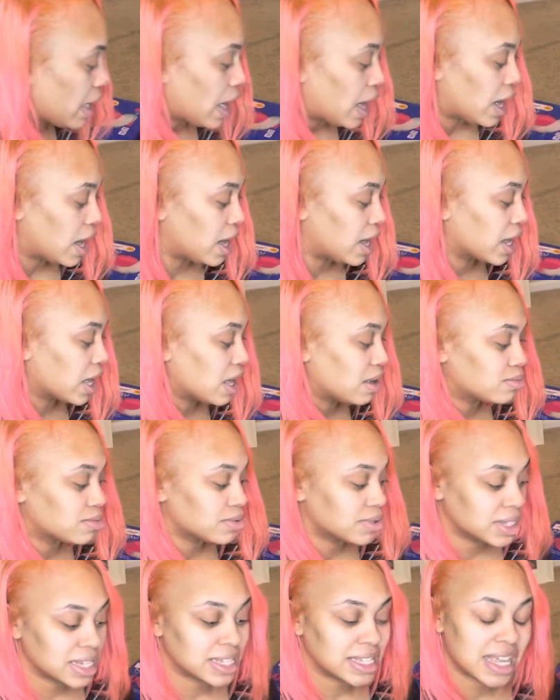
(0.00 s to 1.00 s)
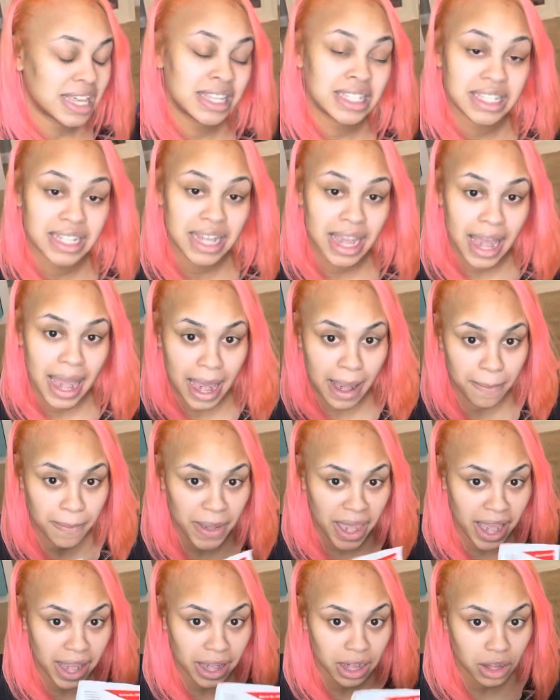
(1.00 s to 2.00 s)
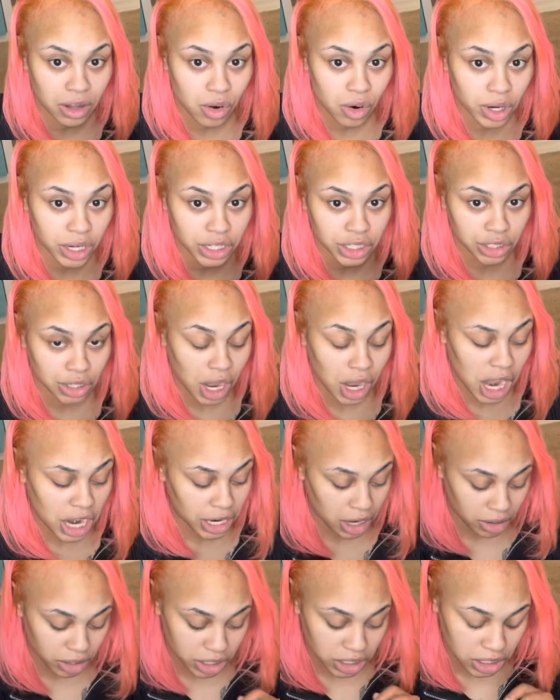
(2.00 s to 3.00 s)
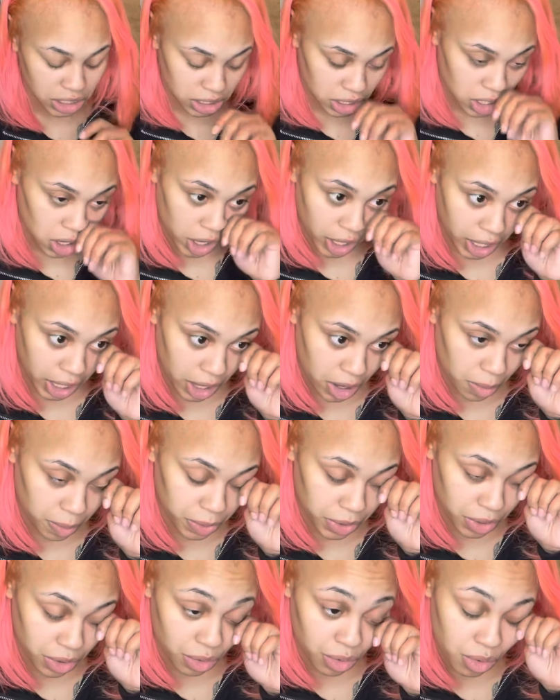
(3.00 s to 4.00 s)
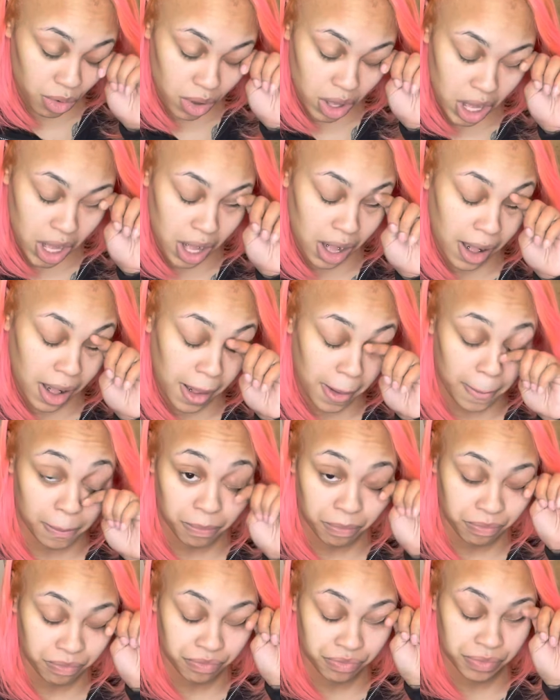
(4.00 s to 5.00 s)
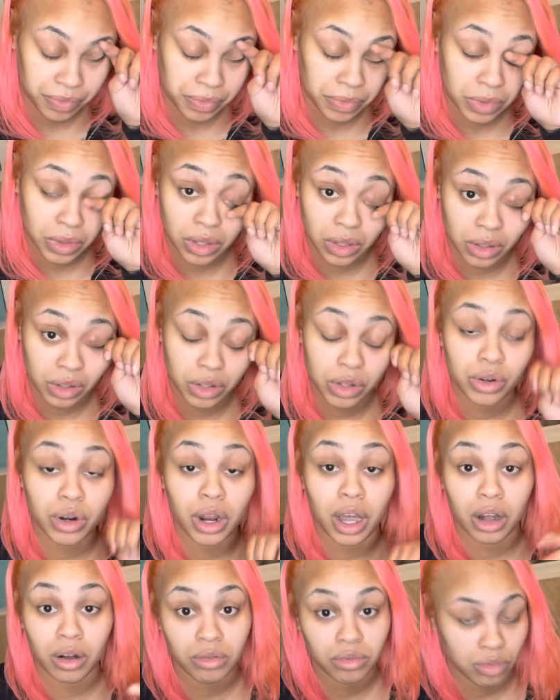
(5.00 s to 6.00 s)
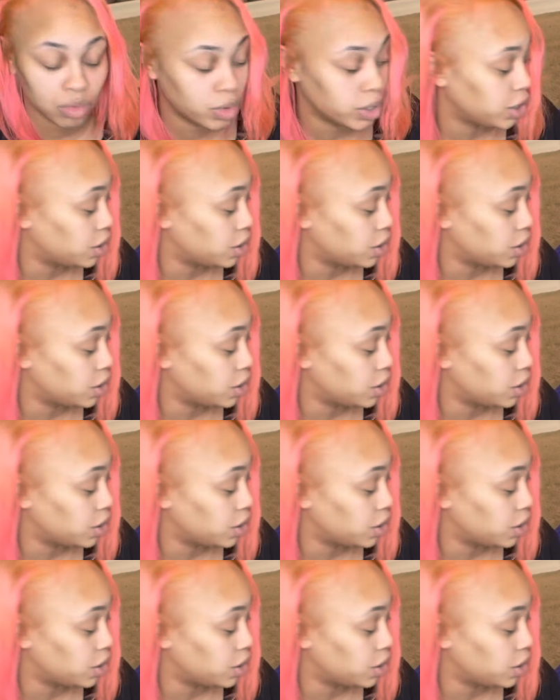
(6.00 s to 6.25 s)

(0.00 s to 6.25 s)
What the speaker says: It comes with this instant hot pack. Of course, y'all know this is going to help you, you know, when